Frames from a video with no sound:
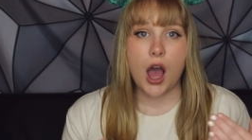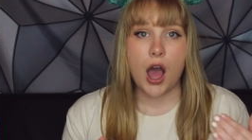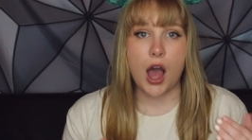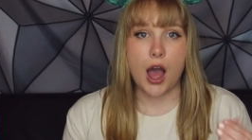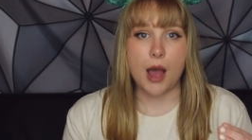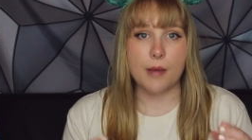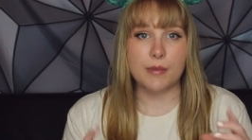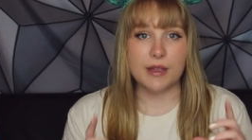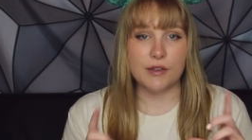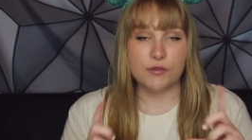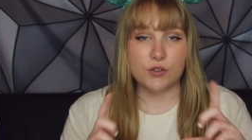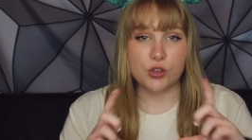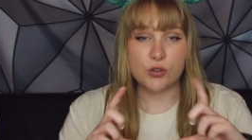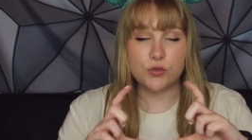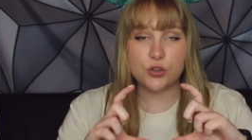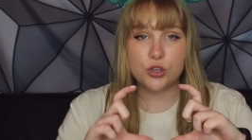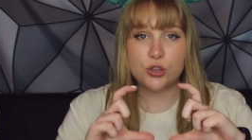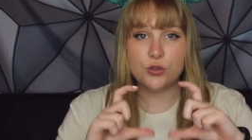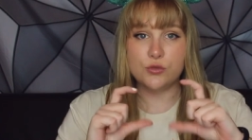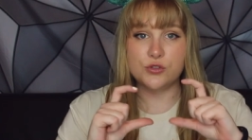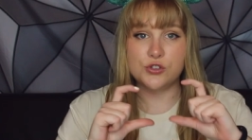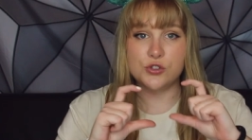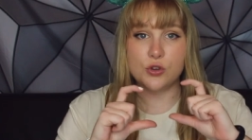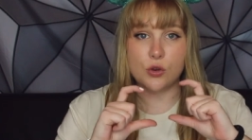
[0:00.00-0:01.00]
um, if you
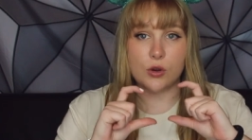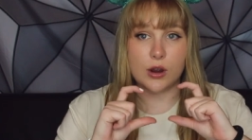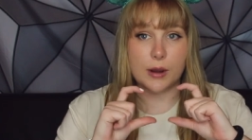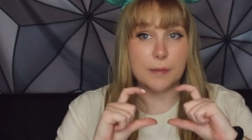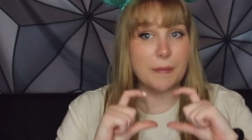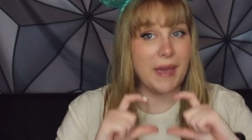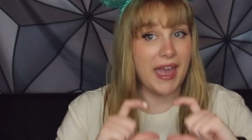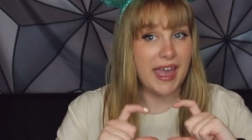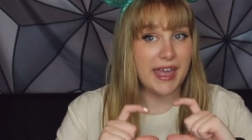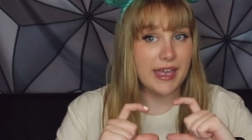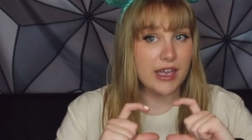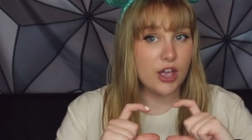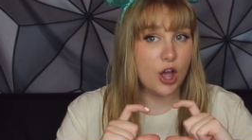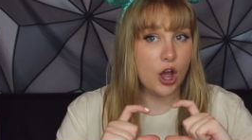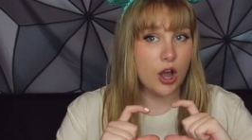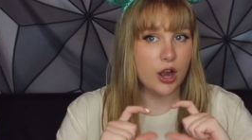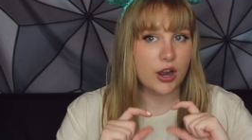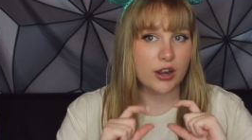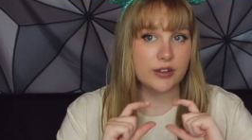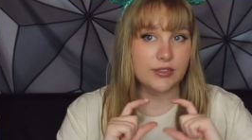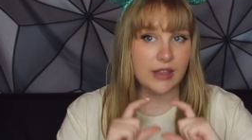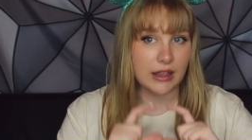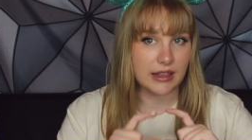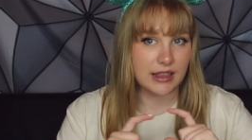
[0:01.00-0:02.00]
use your pay
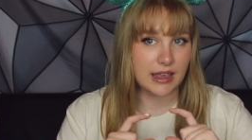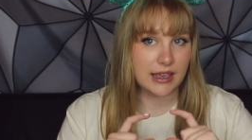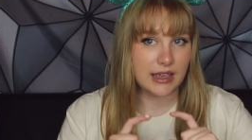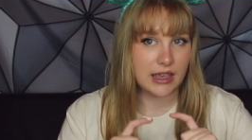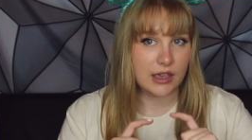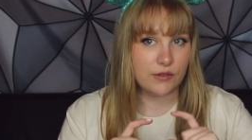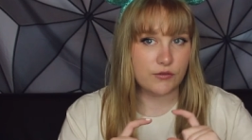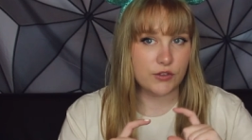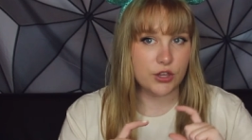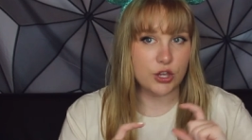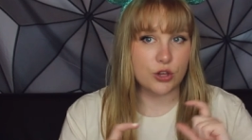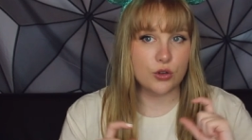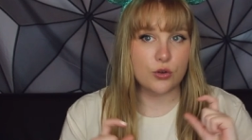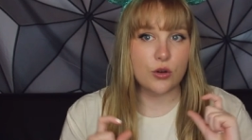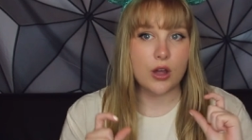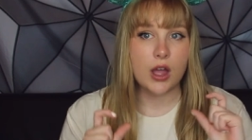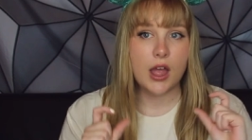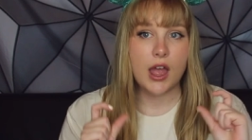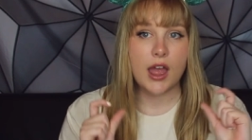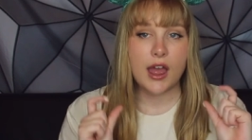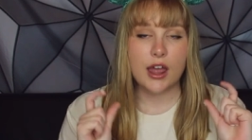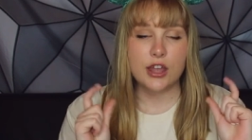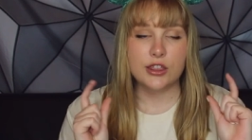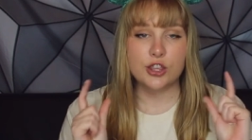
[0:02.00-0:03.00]
card that they give you,
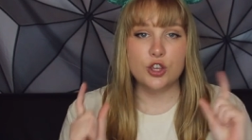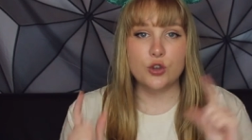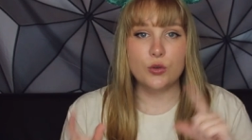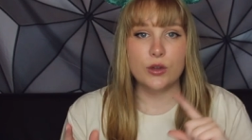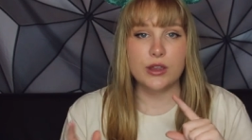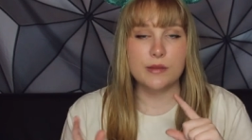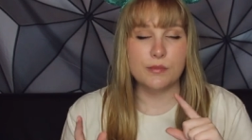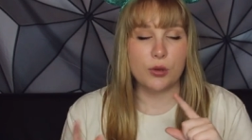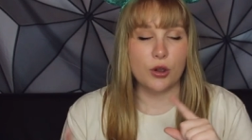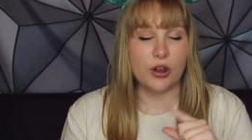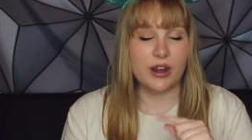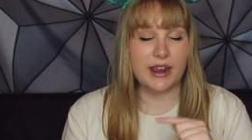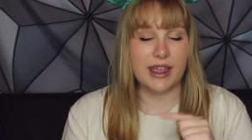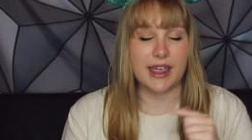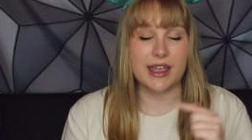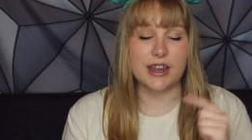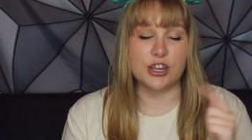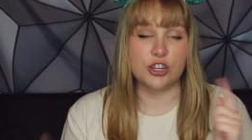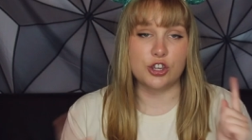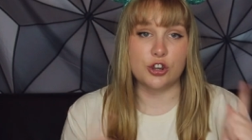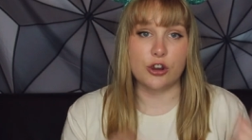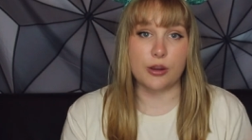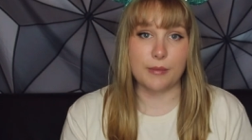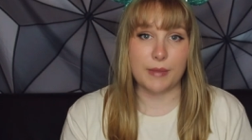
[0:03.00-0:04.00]
you can put
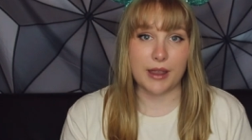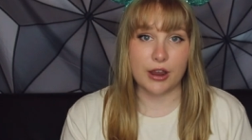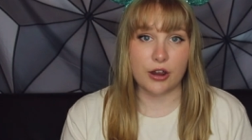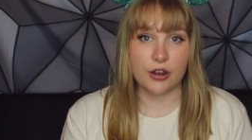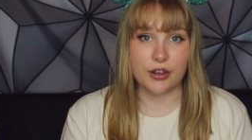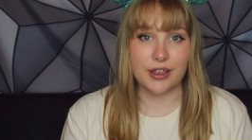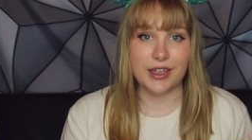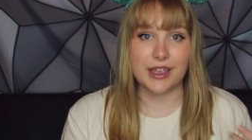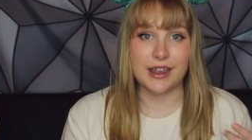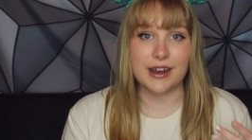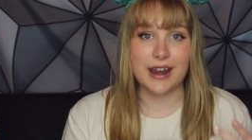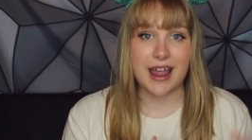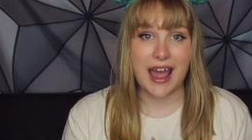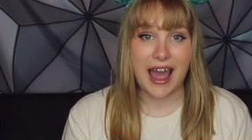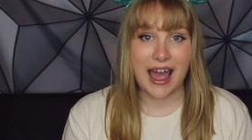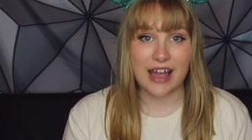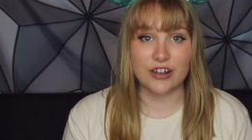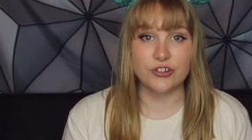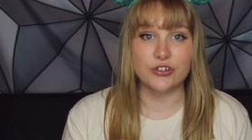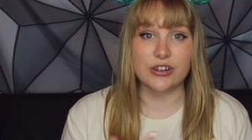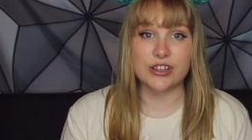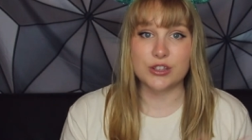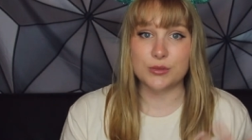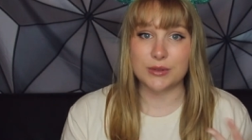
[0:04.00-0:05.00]
in your American
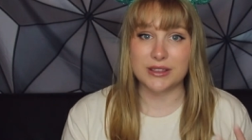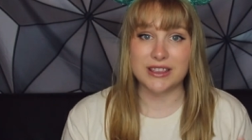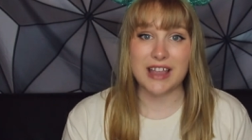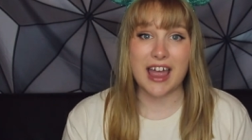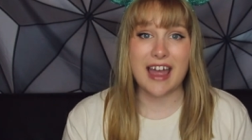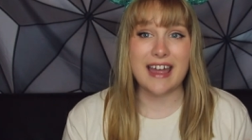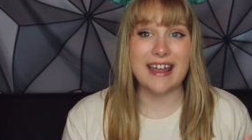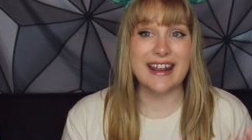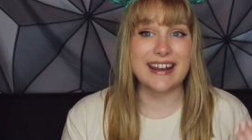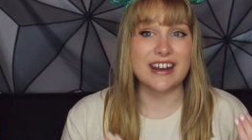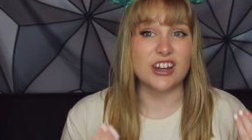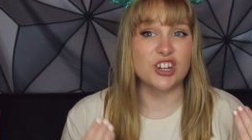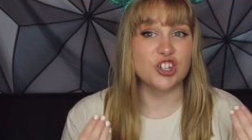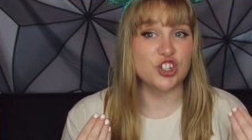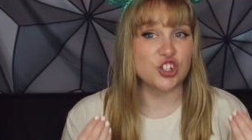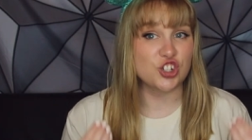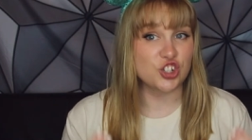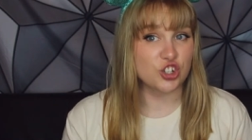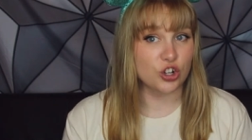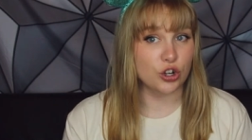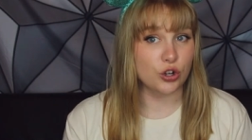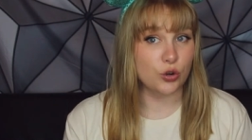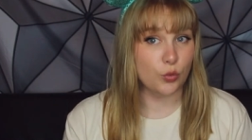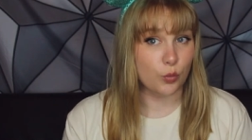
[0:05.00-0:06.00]
address with that and it
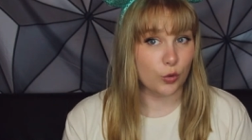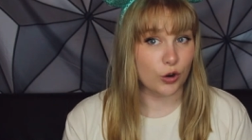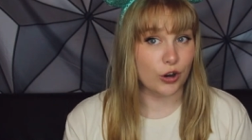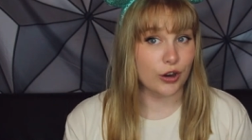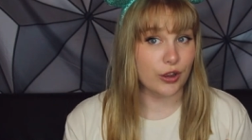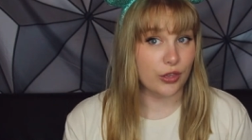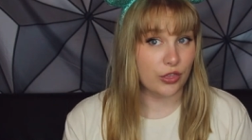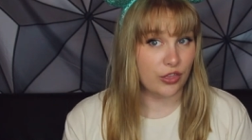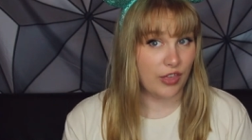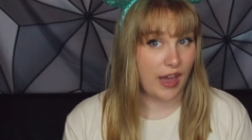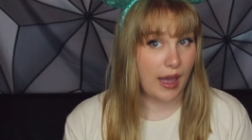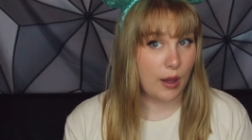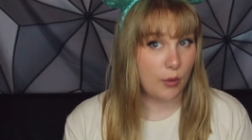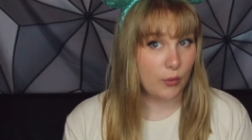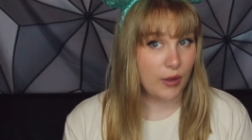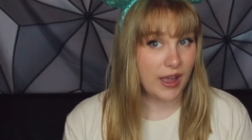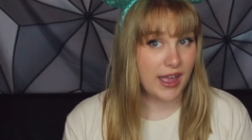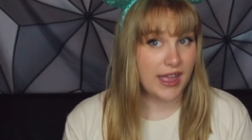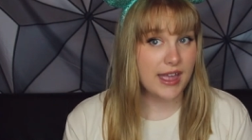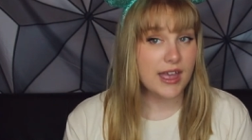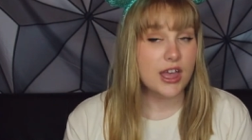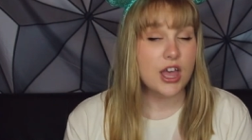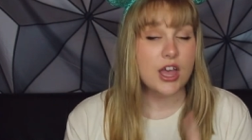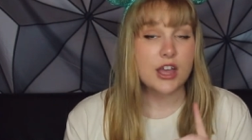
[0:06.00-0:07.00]
should work that
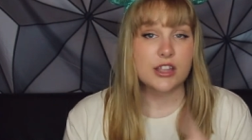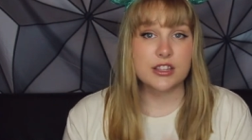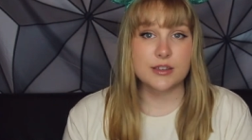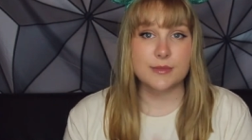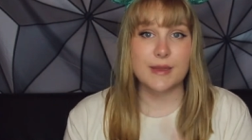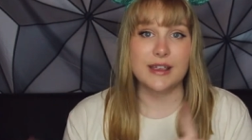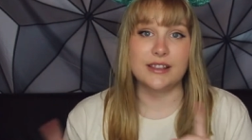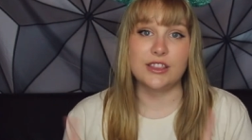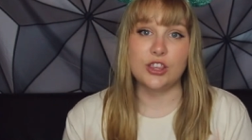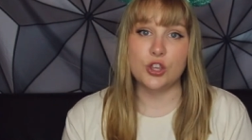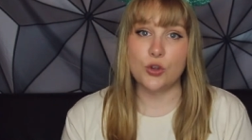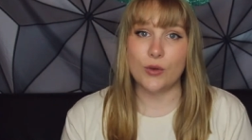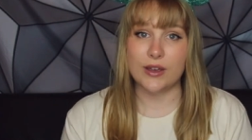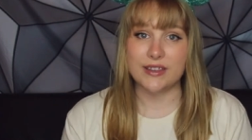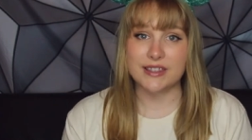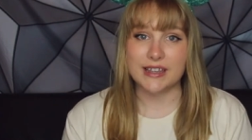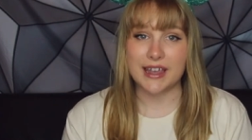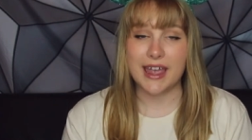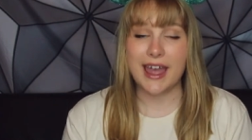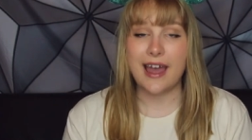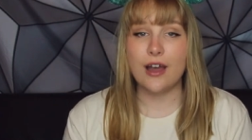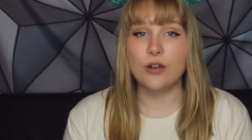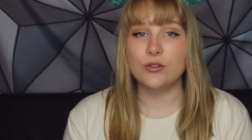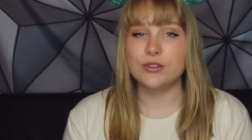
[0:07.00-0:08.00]
way. To make the US
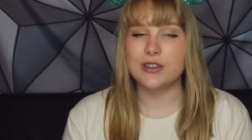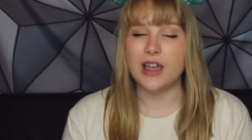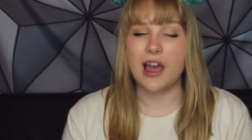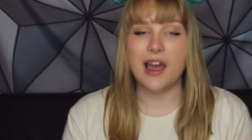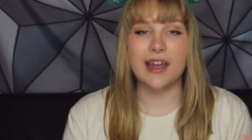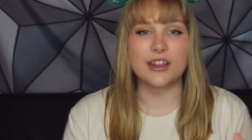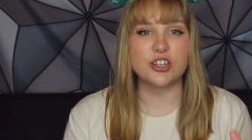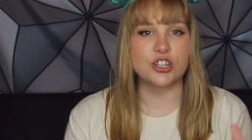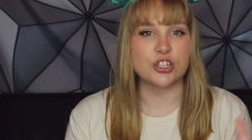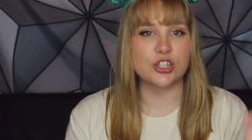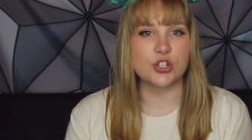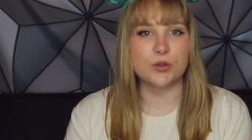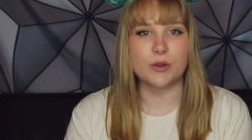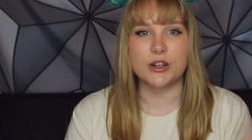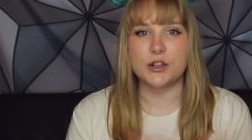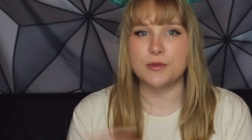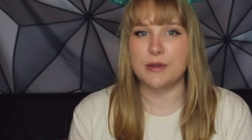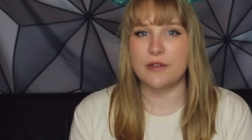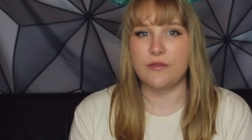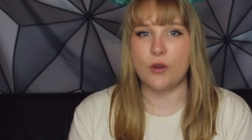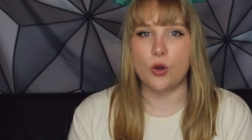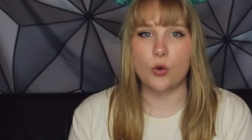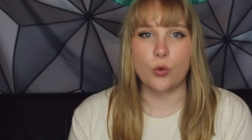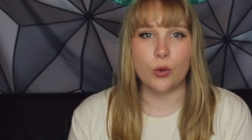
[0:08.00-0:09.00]
account, I just
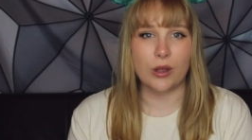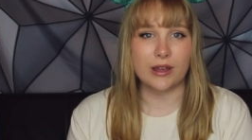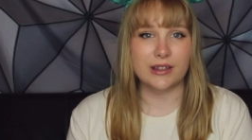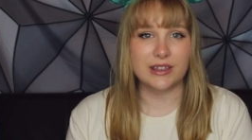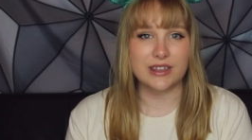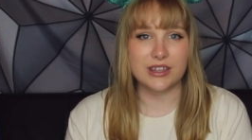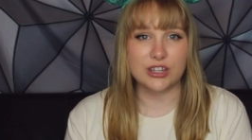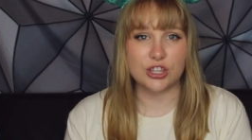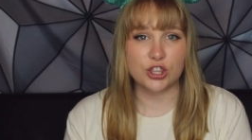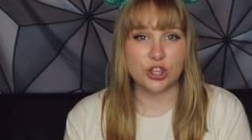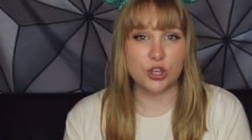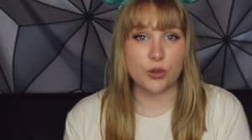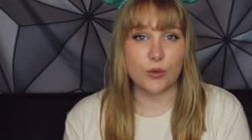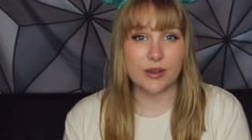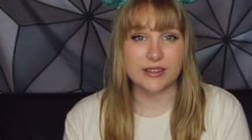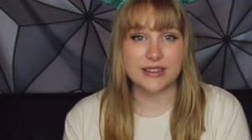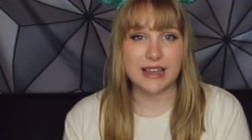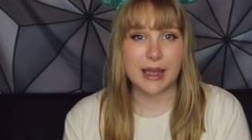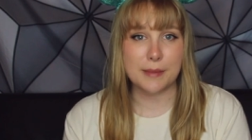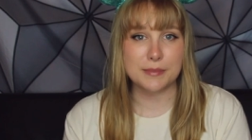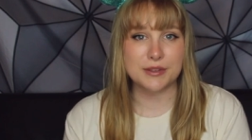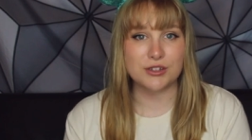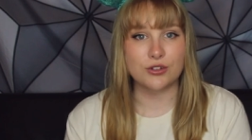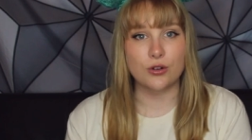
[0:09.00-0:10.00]
switch my phone quickly to the
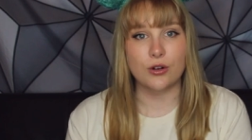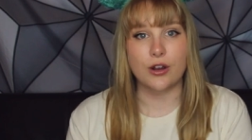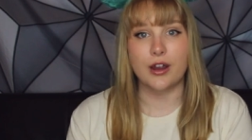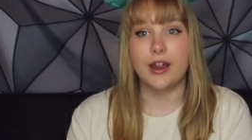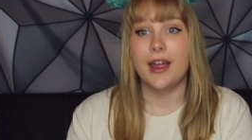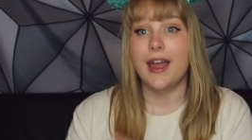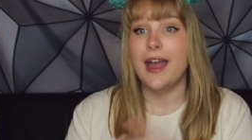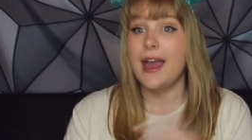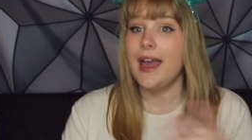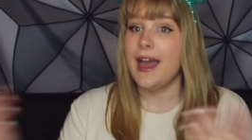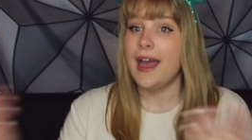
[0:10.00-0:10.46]
US App Store